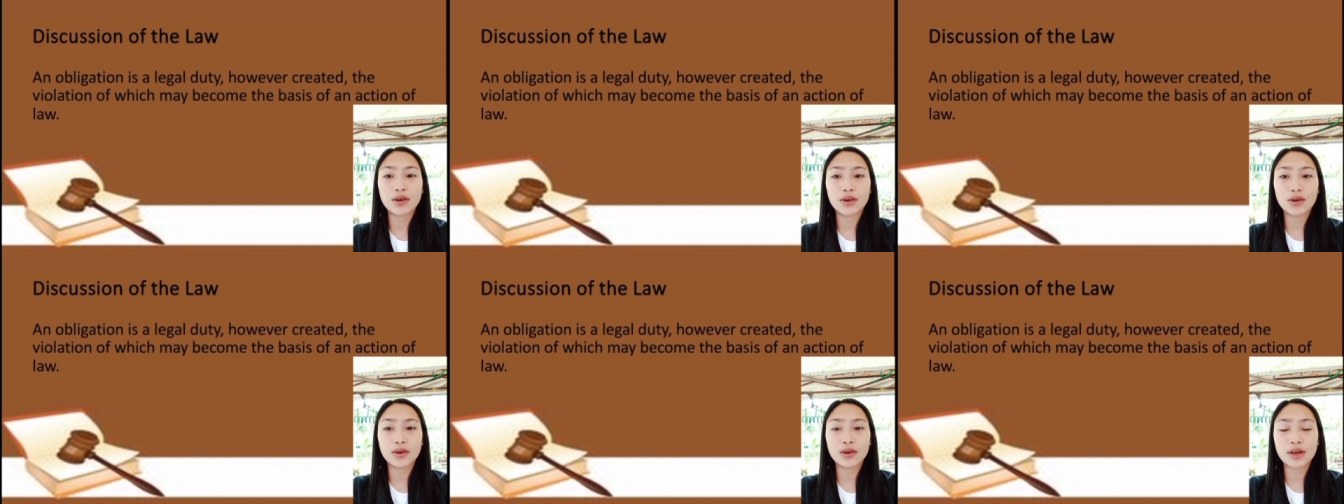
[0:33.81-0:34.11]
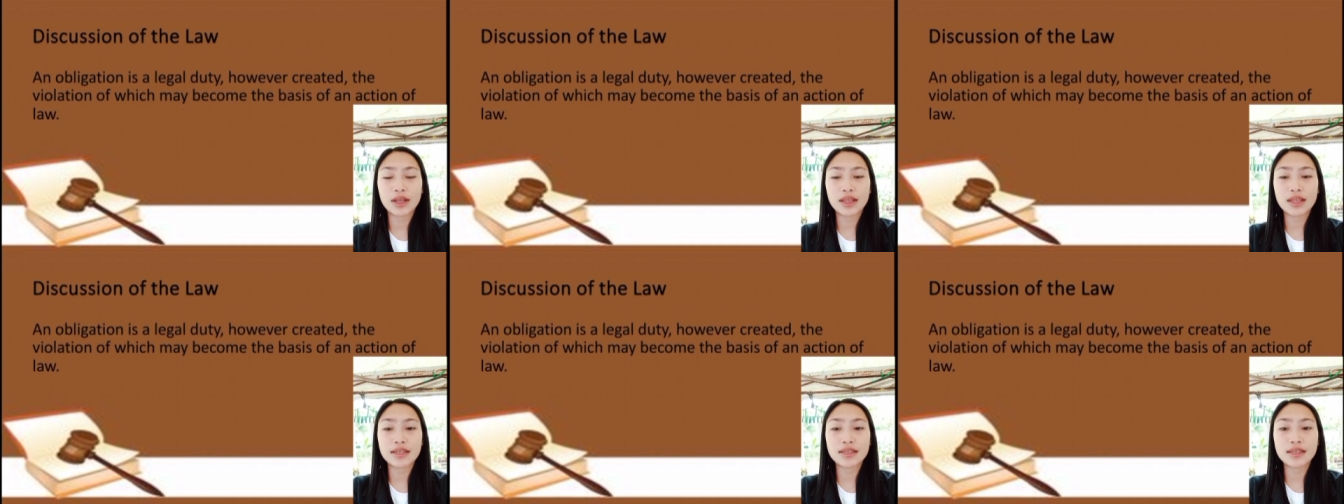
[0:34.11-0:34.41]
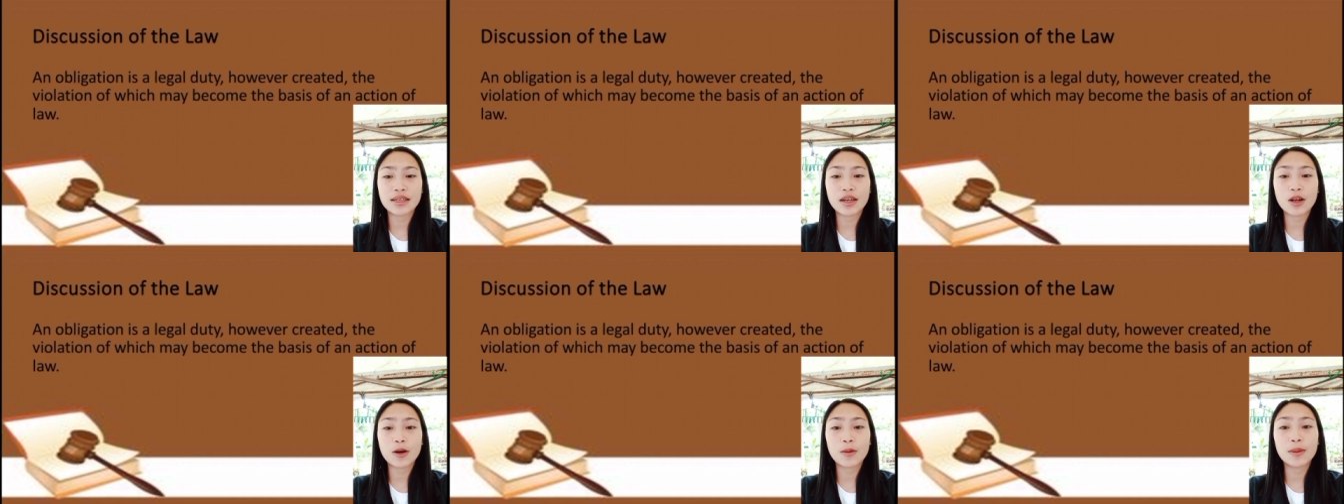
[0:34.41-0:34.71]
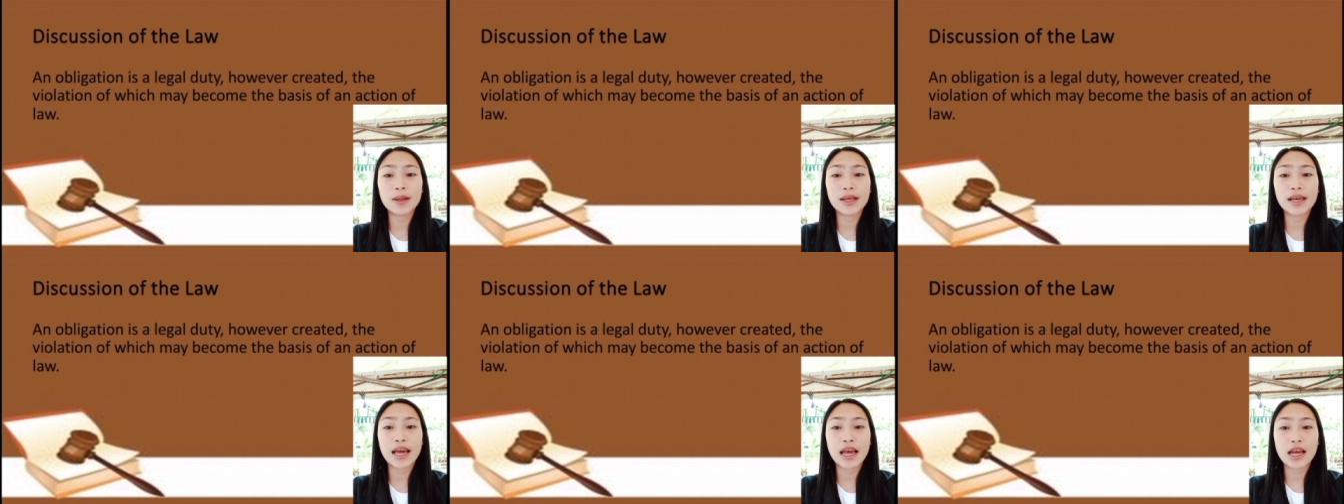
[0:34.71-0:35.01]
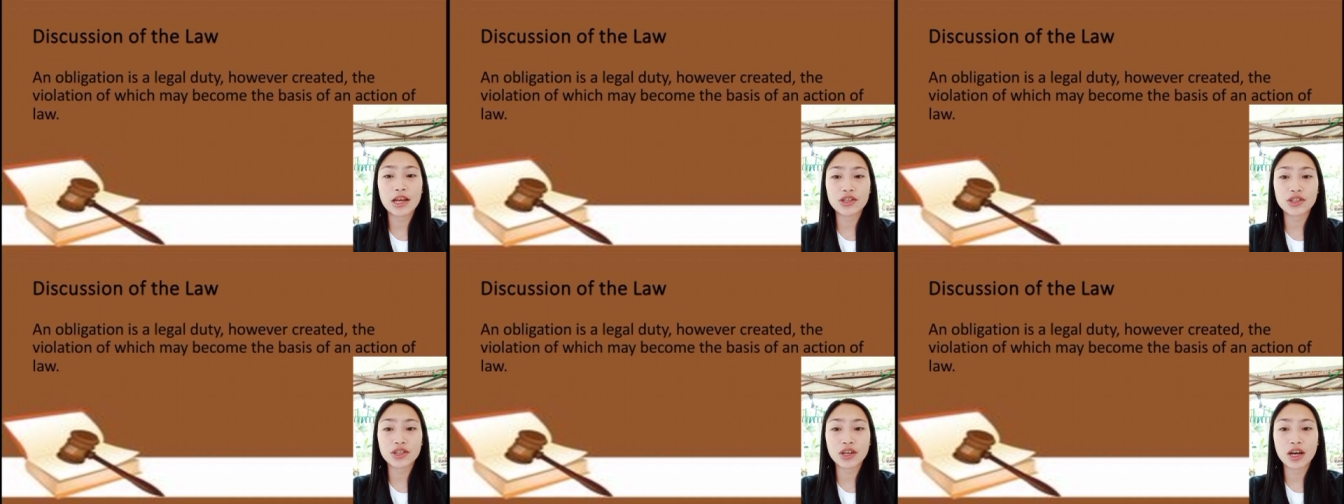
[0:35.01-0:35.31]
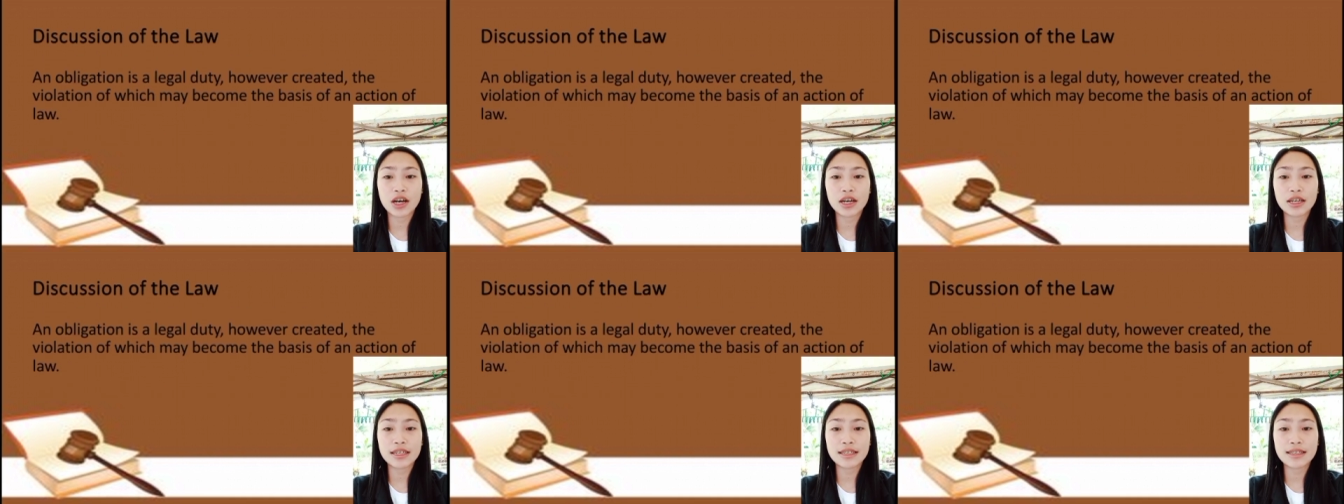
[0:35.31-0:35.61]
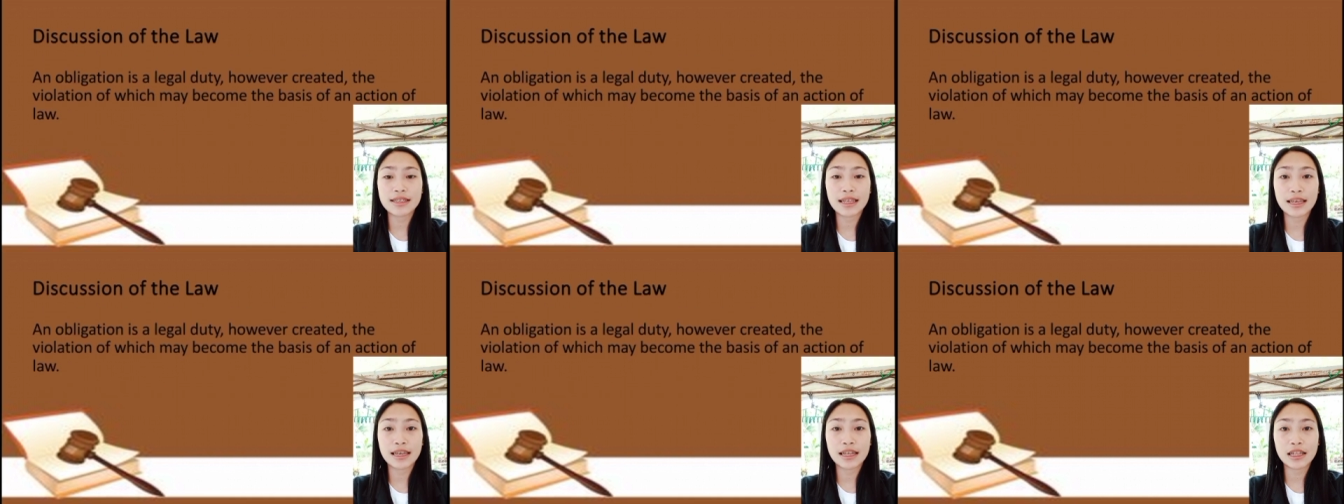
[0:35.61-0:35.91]
So, it is an
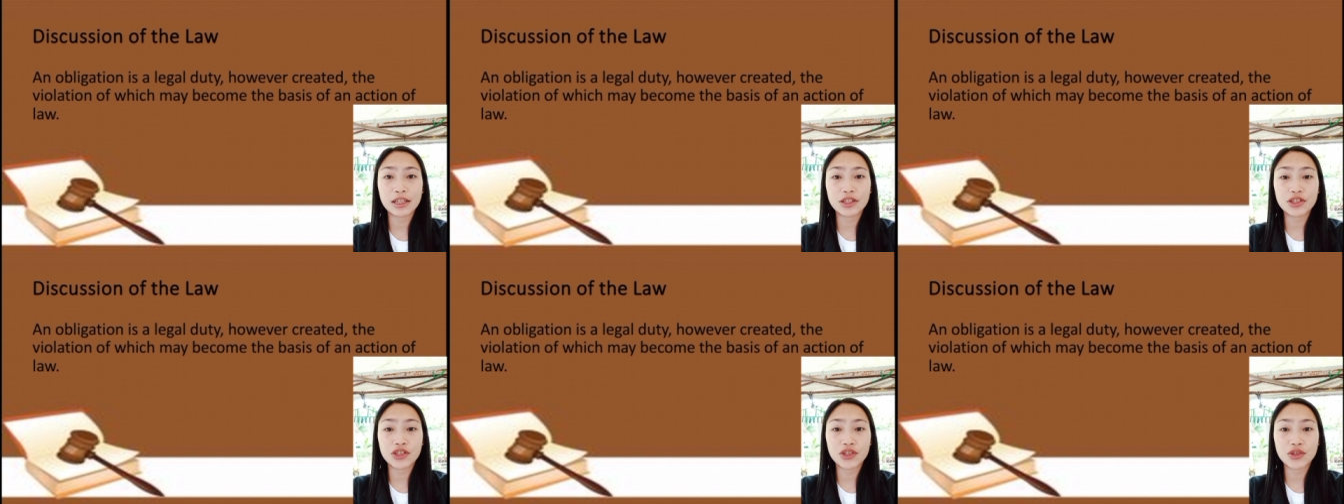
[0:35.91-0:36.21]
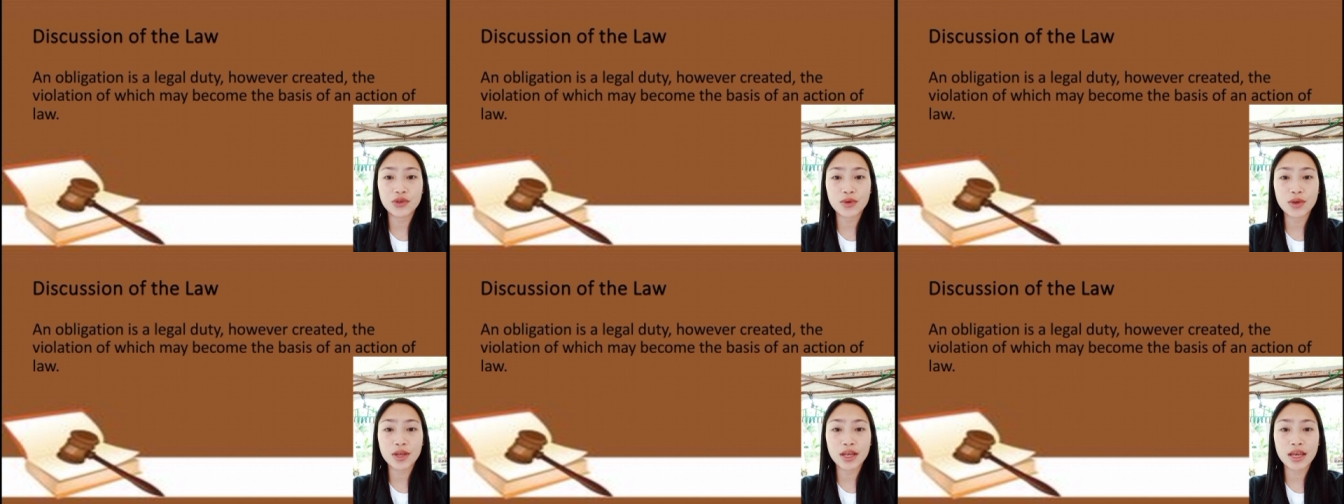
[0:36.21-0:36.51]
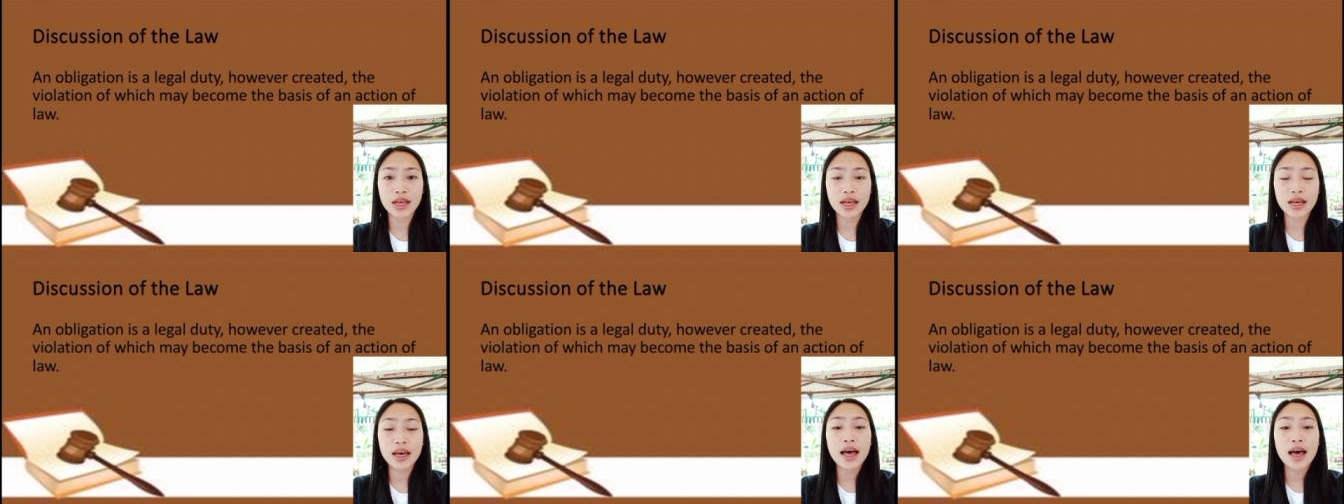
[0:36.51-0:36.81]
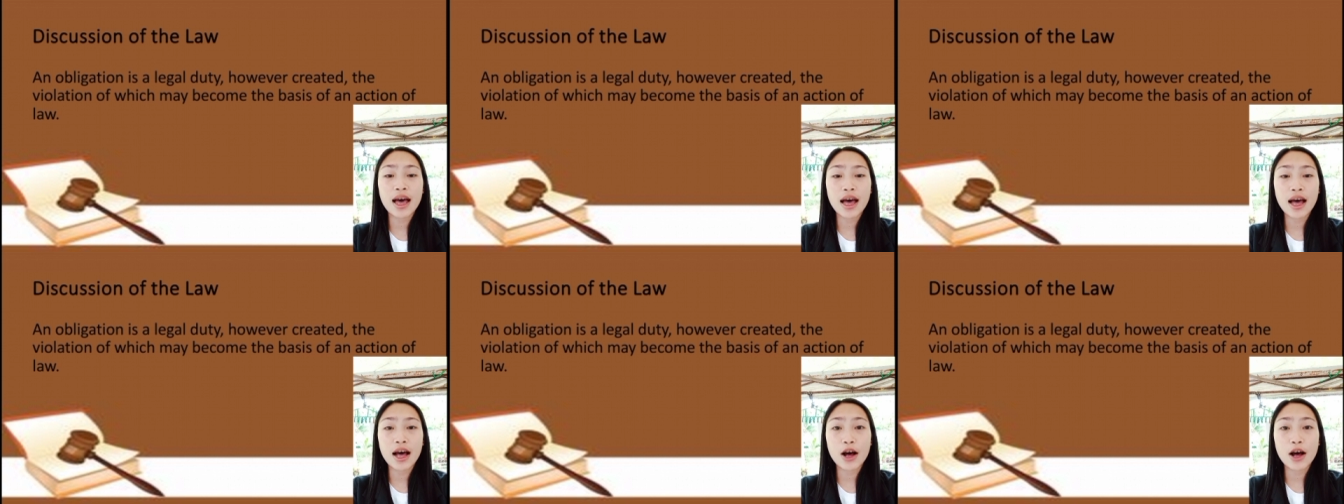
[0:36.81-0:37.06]
obligation, is a legal duty,